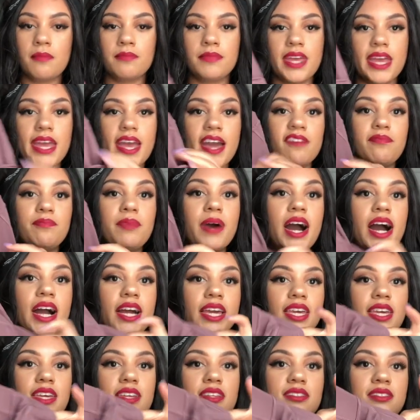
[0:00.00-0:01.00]
They have
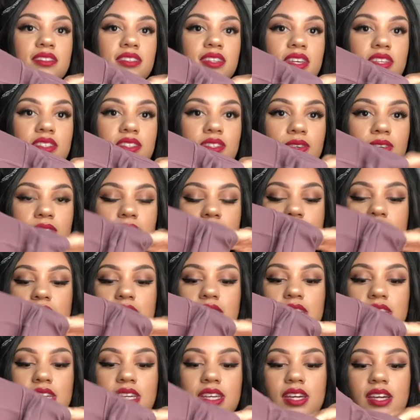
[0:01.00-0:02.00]
pockets, as you can
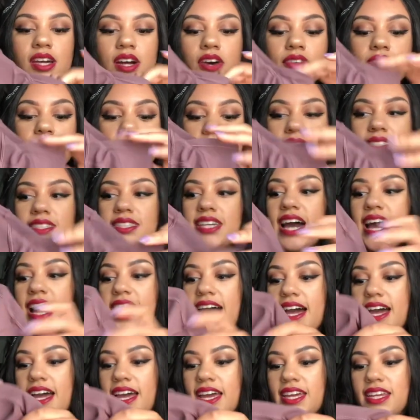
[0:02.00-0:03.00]
see on the
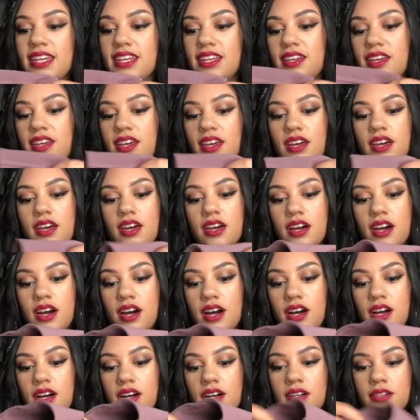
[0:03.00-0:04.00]
side.
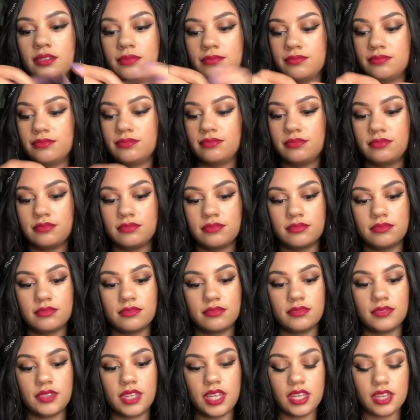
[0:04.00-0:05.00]
I
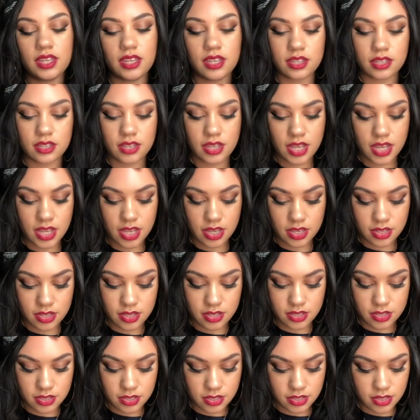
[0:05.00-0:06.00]
think it
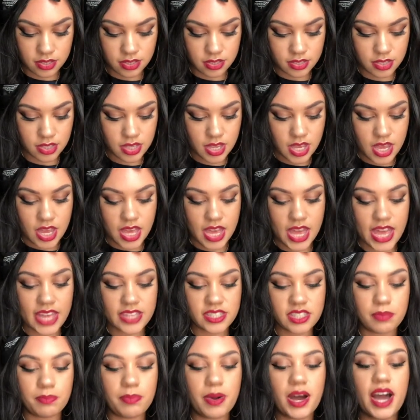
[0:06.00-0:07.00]

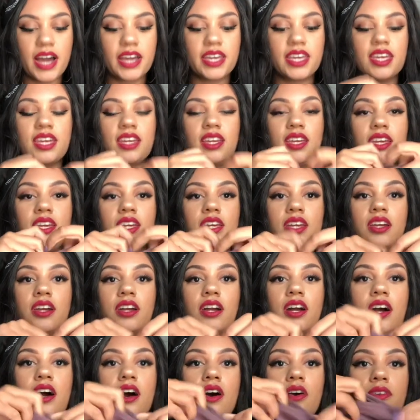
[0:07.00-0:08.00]
has a pocket
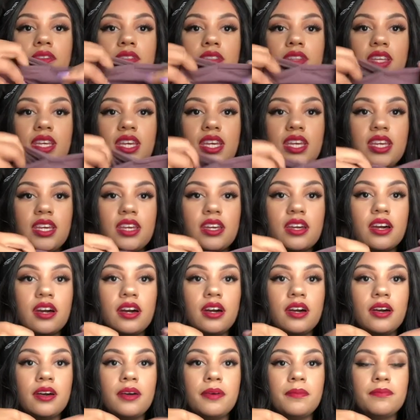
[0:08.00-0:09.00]
here on the
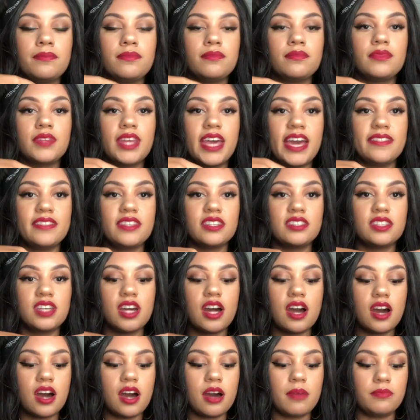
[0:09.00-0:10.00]
at the
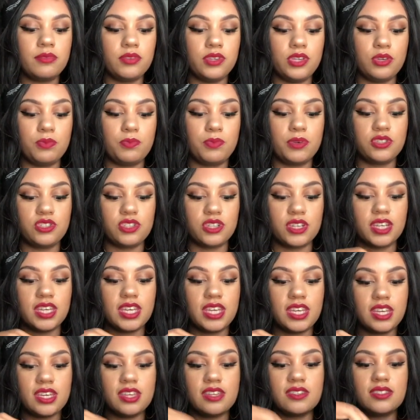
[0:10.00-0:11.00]
top. You put your
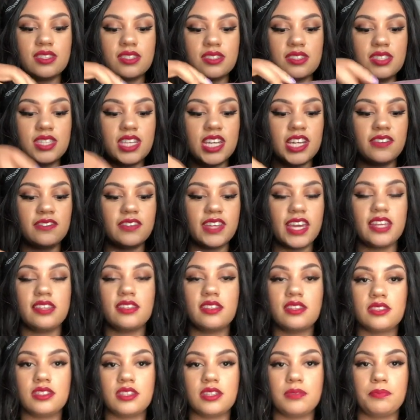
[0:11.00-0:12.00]
keys instead of
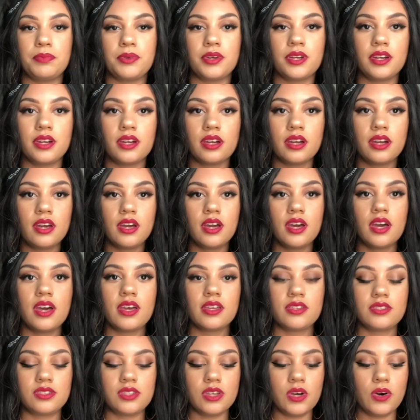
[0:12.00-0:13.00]
like the zipper.
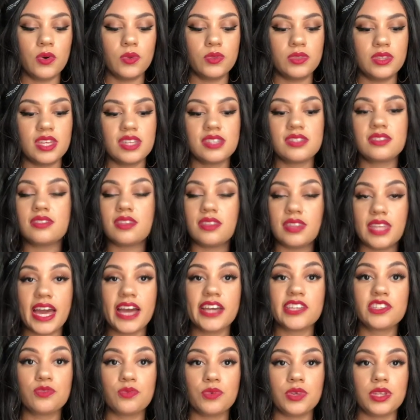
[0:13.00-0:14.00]
So
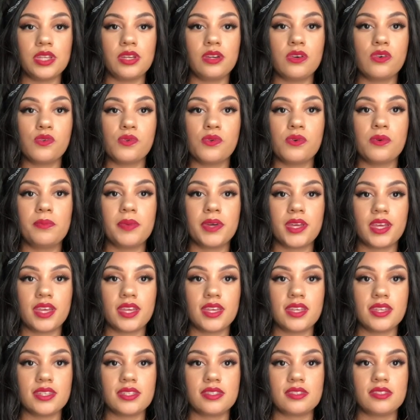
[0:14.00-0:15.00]
that's really cool
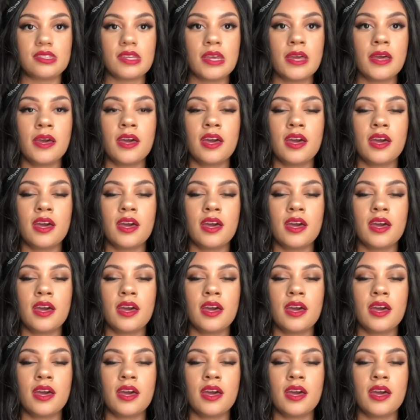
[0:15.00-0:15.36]
because